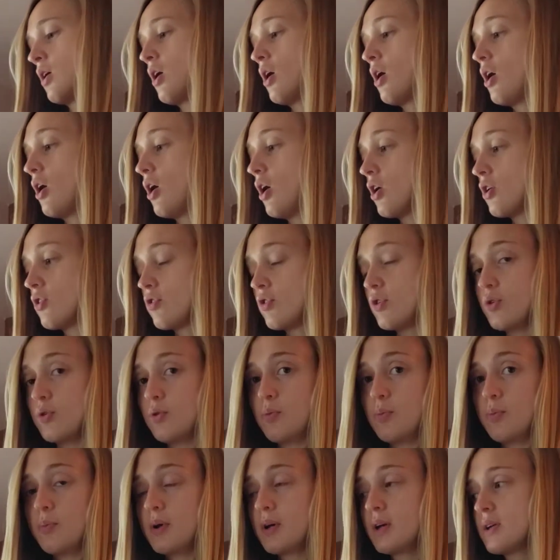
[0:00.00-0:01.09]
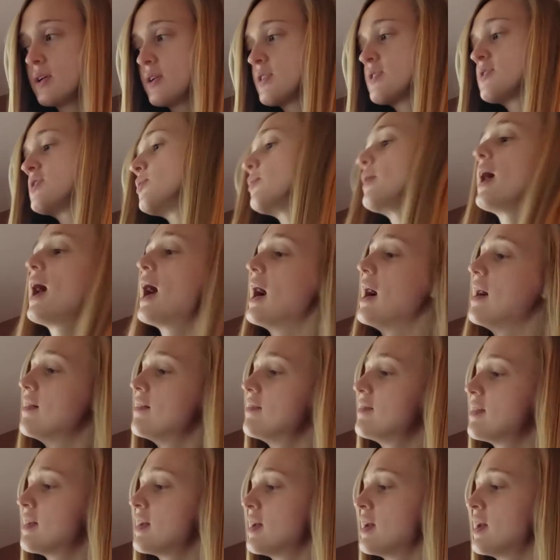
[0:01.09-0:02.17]
Aurum. So we have
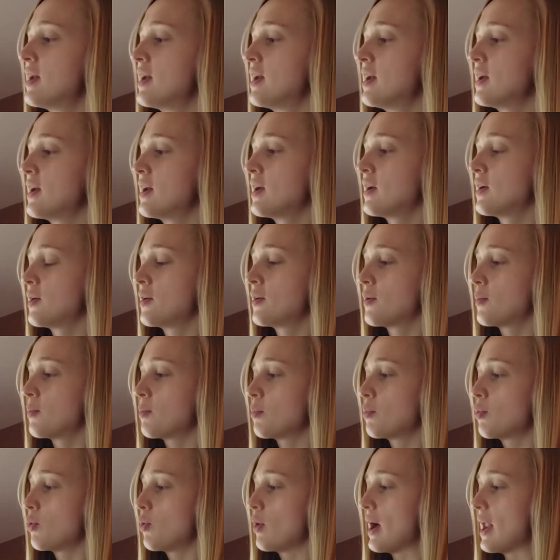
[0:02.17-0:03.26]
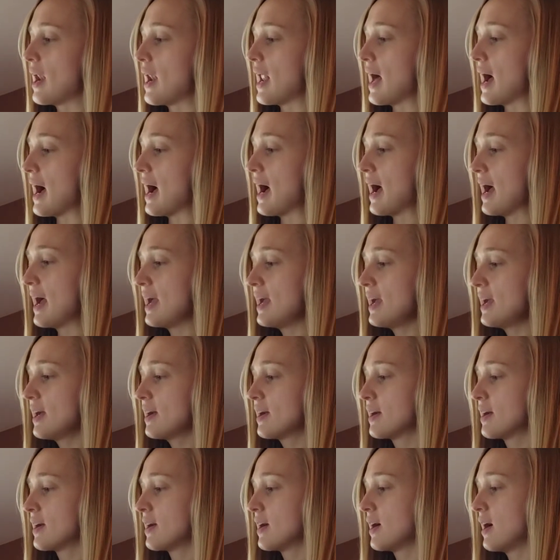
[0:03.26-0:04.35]
puellae
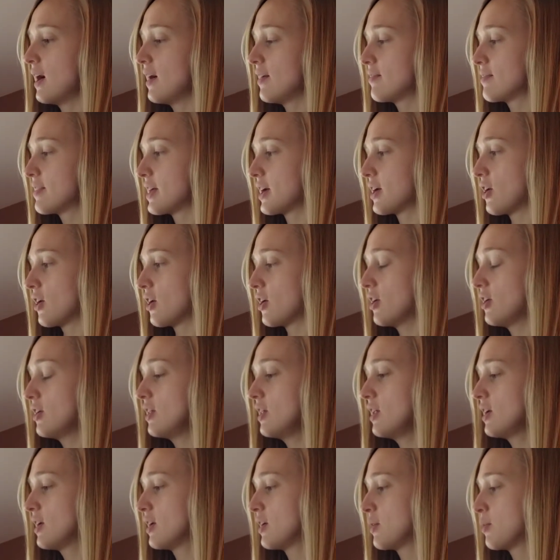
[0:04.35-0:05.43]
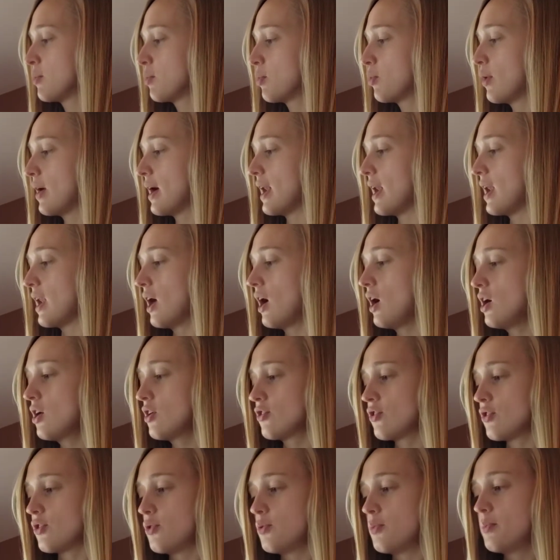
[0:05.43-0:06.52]
of the girl,
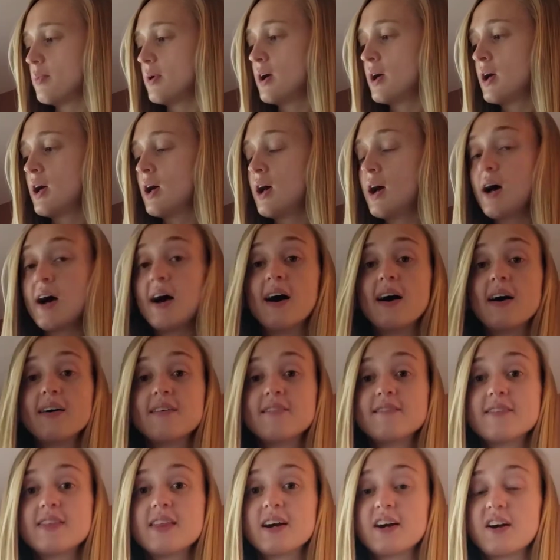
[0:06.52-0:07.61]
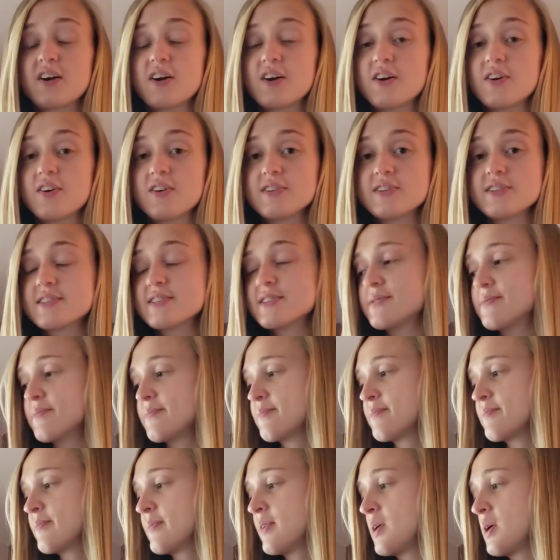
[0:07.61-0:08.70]
puellarum of the girls.
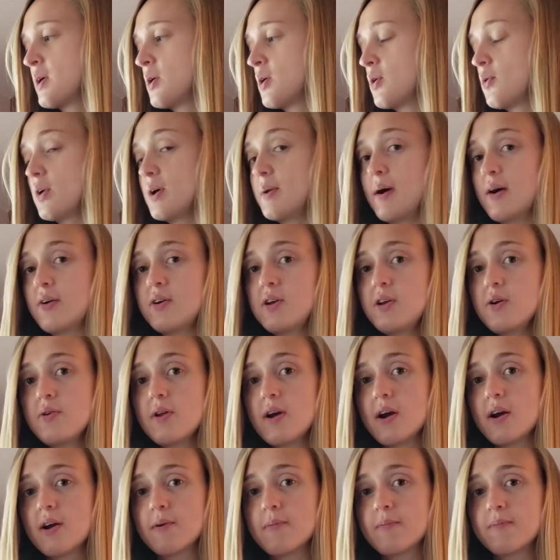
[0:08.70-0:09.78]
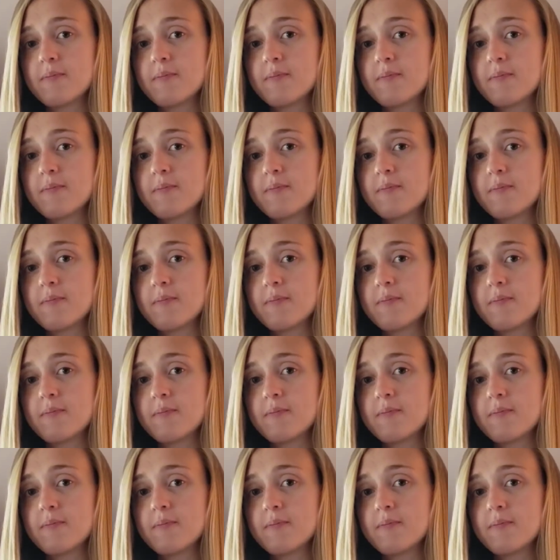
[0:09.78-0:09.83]
What about neuter?